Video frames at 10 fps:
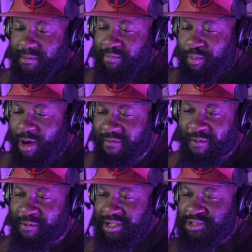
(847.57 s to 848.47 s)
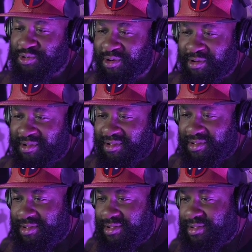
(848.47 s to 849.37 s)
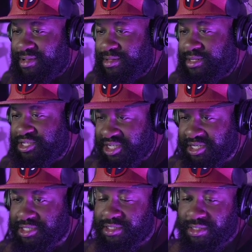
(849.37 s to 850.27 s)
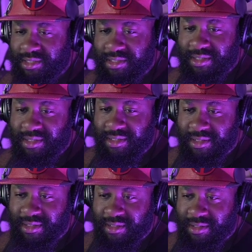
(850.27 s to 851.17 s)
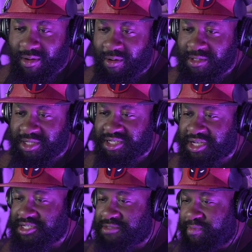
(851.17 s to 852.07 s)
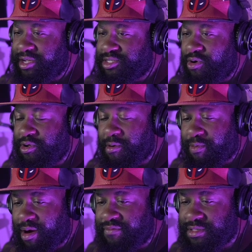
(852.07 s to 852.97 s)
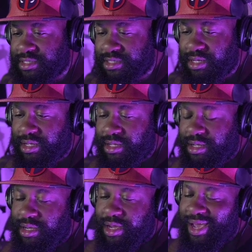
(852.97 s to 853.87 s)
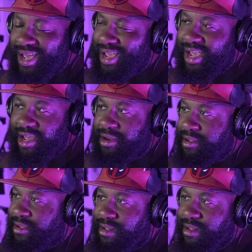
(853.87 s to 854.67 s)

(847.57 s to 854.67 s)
preferential decisions or decisions based on your preferences and